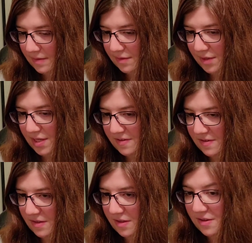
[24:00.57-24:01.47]
So I guess
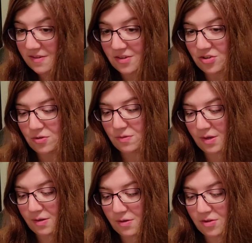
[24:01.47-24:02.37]
in this issue
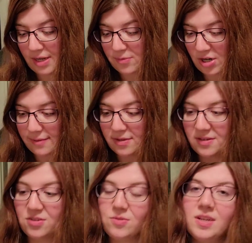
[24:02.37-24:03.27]
they're time
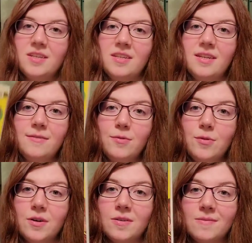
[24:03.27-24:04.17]
traveling to
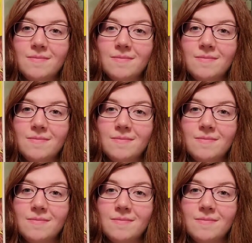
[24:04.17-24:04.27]
1984.